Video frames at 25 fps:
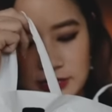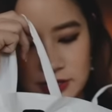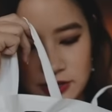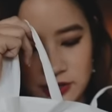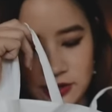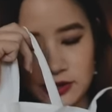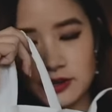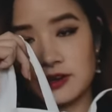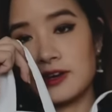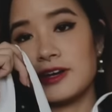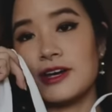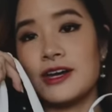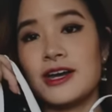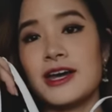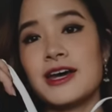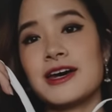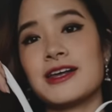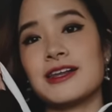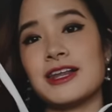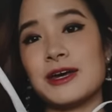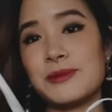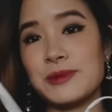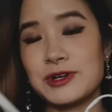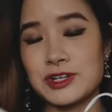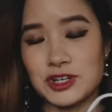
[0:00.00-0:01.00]
So
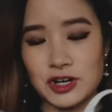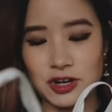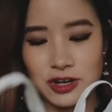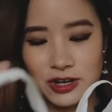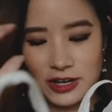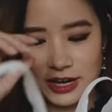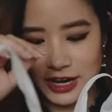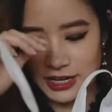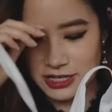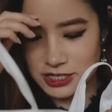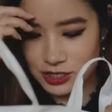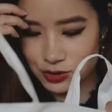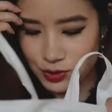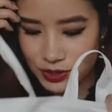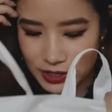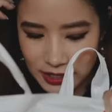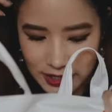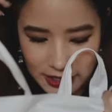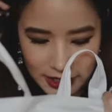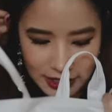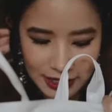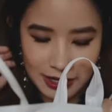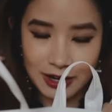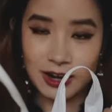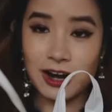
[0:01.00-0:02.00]
let me show you guys
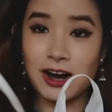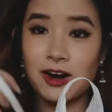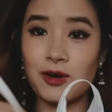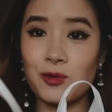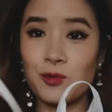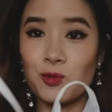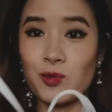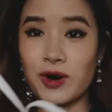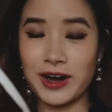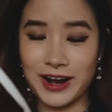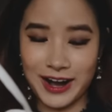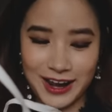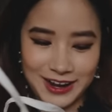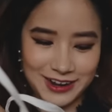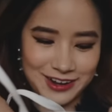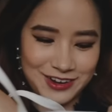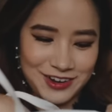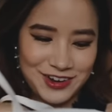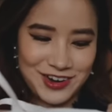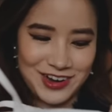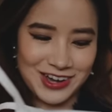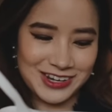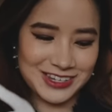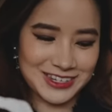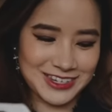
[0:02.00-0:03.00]
quickly what I
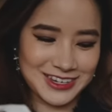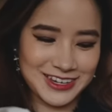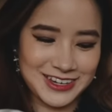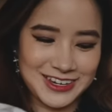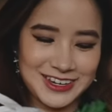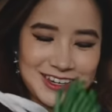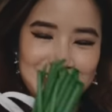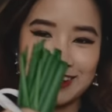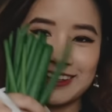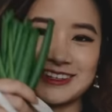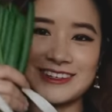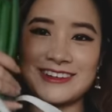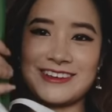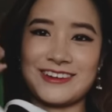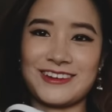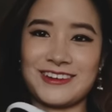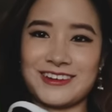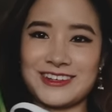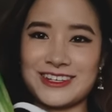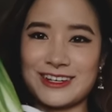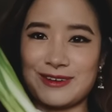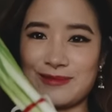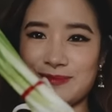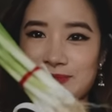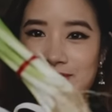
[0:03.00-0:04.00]
got. So I got
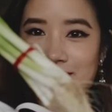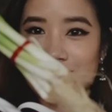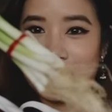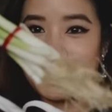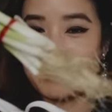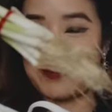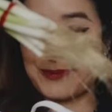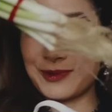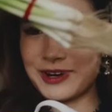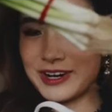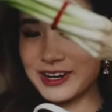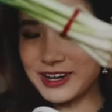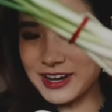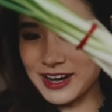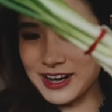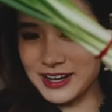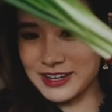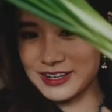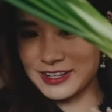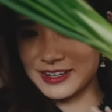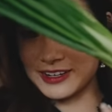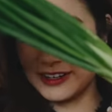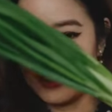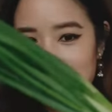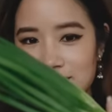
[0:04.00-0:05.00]
some spring
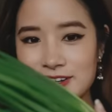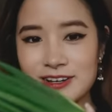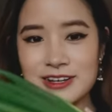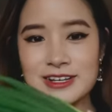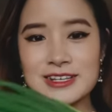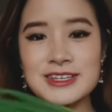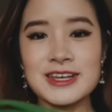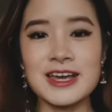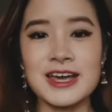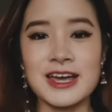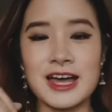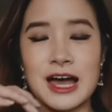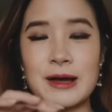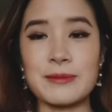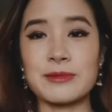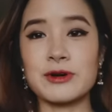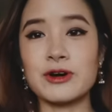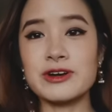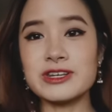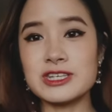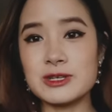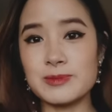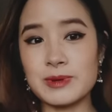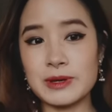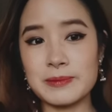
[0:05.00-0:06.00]
onions. I'm
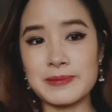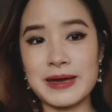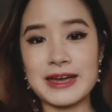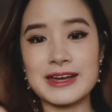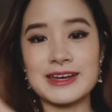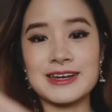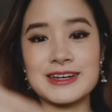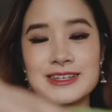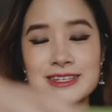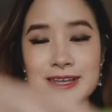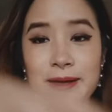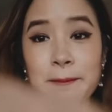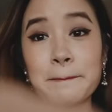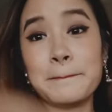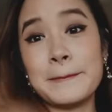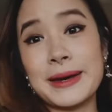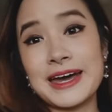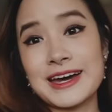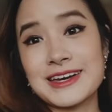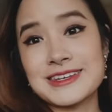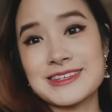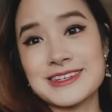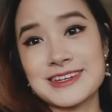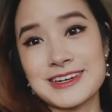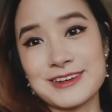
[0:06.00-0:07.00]
going to be making some
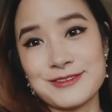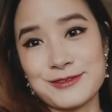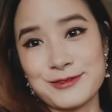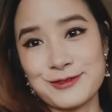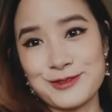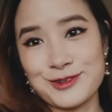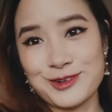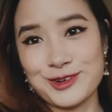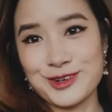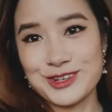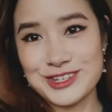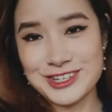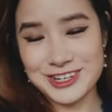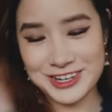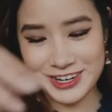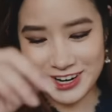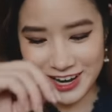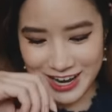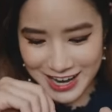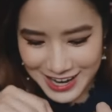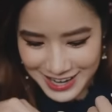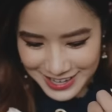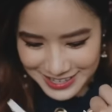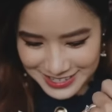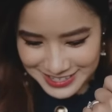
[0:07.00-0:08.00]
Mexican food
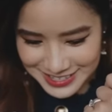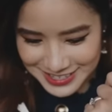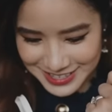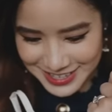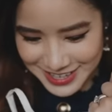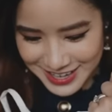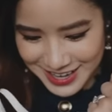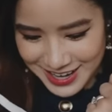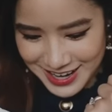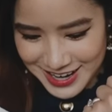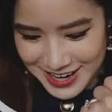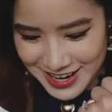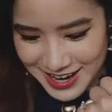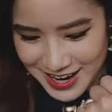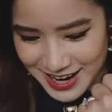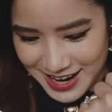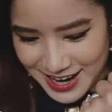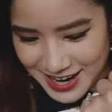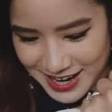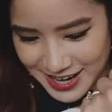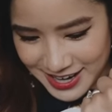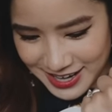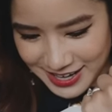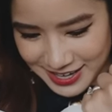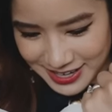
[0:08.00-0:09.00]
tonight.
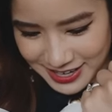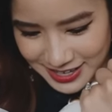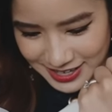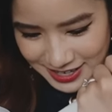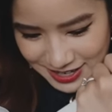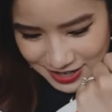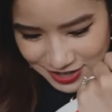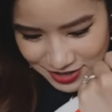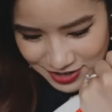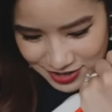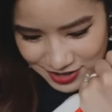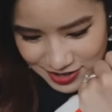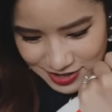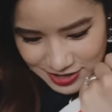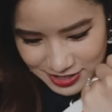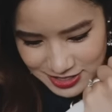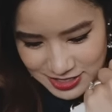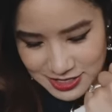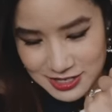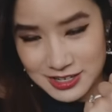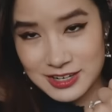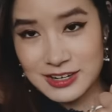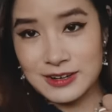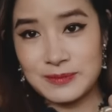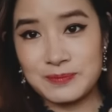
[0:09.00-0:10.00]
I
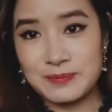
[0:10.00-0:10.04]
got